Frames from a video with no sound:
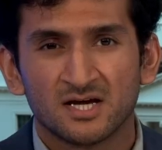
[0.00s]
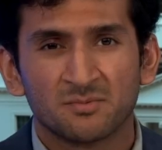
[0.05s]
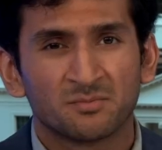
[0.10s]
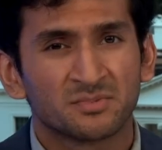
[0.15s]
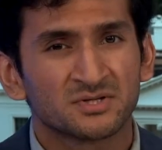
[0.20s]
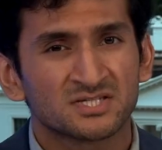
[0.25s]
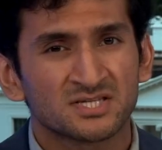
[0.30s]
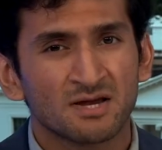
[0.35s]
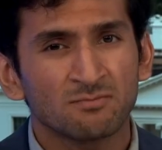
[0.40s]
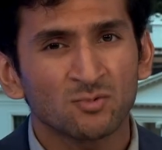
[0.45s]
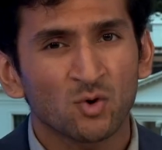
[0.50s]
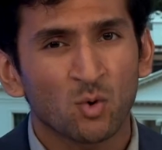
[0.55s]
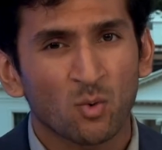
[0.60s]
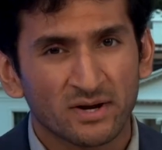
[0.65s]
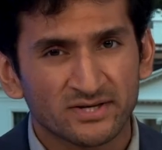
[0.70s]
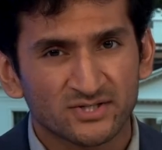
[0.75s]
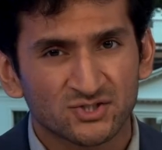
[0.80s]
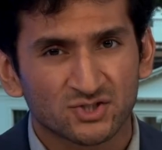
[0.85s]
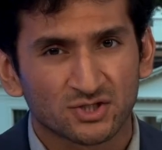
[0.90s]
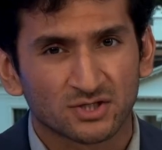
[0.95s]
But some
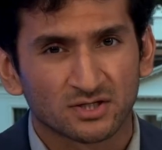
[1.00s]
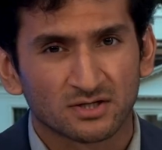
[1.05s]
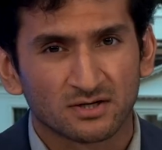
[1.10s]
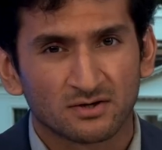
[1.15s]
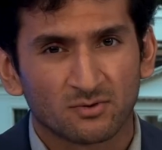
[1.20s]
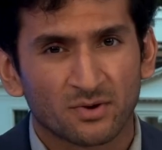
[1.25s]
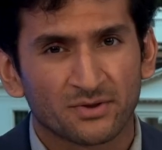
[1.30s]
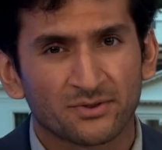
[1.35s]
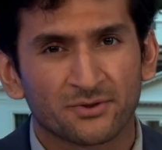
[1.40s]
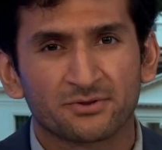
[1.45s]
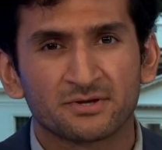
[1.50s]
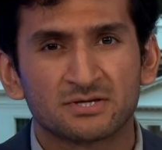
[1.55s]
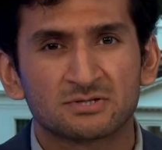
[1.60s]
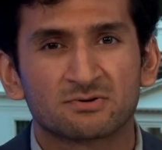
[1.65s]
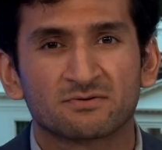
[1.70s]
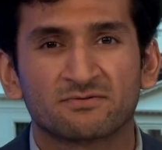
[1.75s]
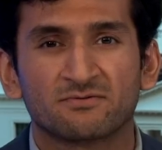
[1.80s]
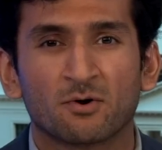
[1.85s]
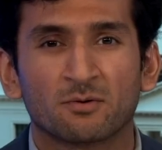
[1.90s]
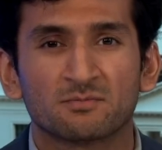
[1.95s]
question whether these
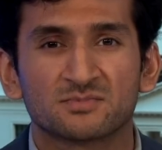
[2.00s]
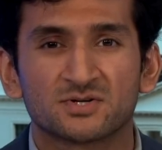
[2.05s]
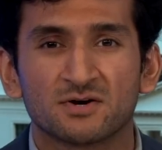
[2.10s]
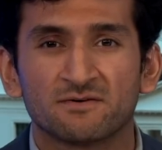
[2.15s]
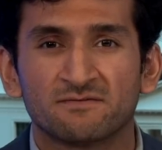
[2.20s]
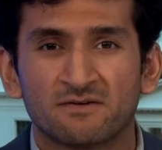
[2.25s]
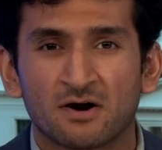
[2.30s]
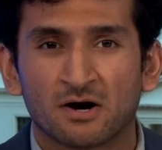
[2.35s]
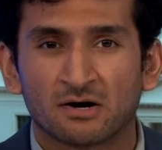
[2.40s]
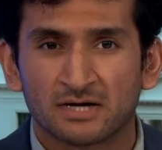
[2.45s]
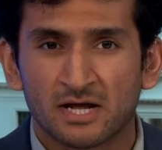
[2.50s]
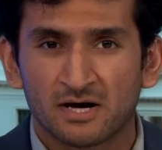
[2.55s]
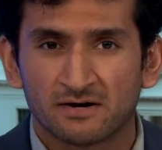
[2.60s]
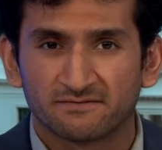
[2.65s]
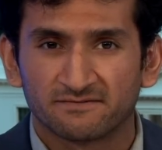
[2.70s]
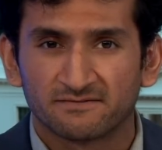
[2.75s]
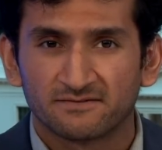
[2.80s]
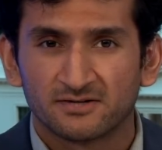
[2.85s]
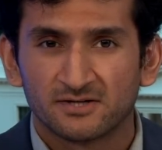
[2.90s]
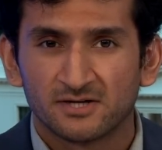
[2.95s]
reforms go far
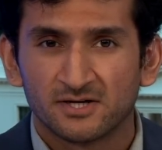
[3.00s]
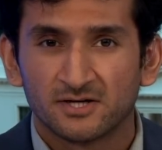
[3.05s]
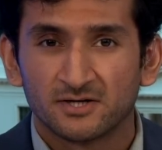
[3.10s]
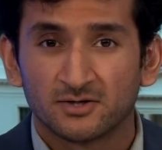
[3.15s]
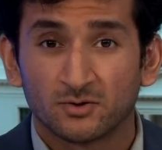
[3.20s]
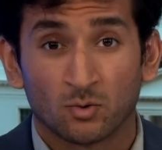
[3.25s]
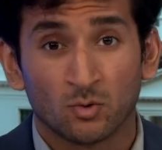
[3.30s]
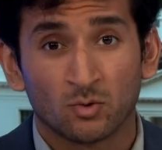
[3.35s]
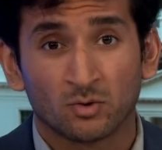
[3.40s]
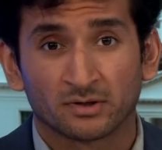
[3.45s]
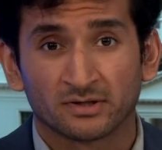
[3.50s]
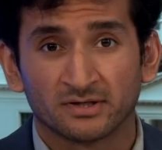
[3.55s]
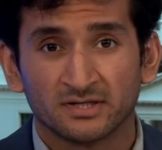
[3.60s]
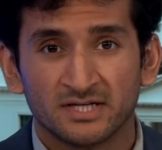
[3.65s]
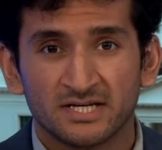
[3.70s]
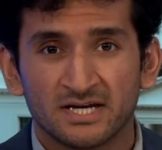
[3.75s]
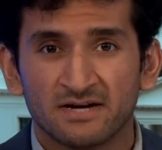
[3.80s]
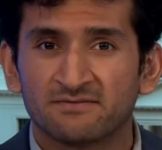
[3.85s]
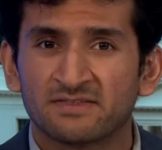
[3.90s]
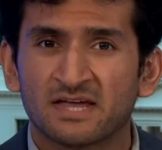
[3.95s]
enough, or
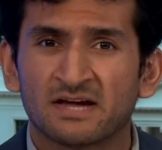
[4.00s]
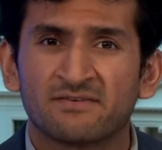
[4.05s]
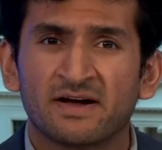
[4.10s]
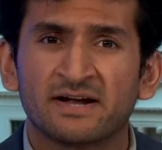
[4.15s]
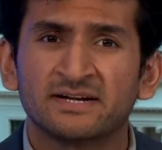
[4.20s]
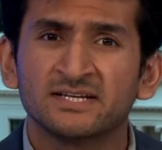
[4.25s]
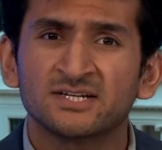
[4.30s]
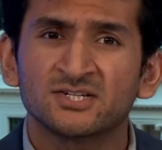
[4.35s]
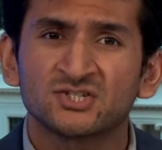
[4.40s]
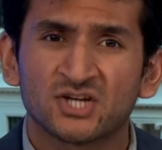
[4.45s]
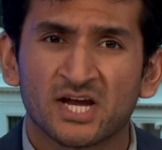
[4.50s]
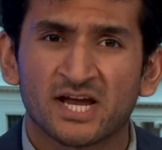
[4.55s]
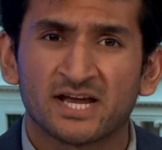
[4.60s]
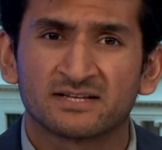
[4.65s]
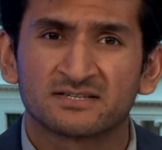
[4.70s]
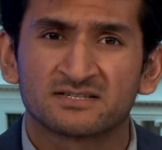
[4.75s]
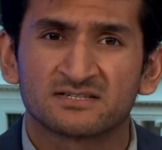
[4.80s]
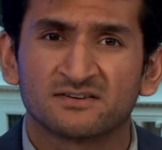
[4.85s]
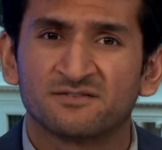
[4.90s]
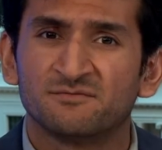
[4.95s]
if they have any
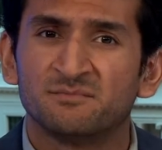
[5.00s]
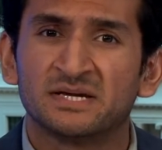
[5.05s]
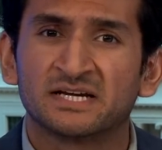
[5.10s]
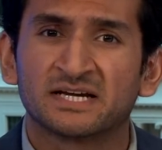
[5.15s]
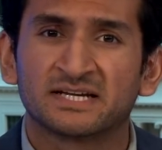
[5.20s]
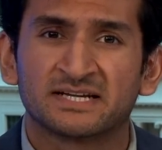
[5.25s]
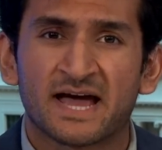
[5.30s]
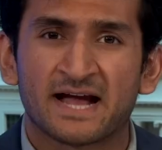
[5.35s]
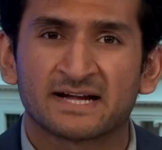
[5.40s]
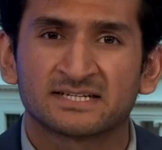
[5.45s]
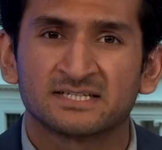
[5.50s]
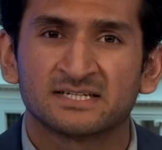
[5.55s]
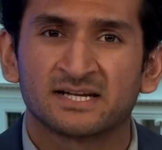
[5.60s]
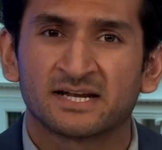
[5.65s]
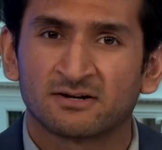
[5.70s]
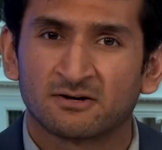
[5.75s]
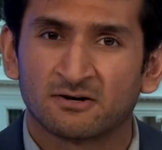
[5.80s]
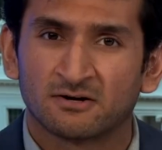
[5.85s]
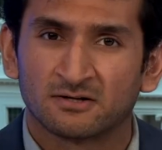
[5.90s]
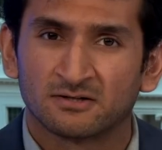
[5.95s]
chance of being enacted at
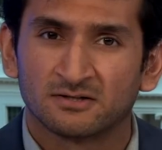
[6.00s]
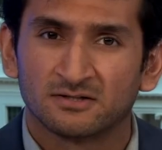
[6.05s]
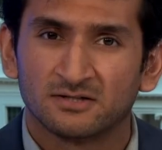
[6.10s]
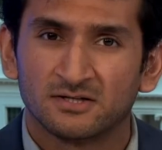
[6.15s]
all.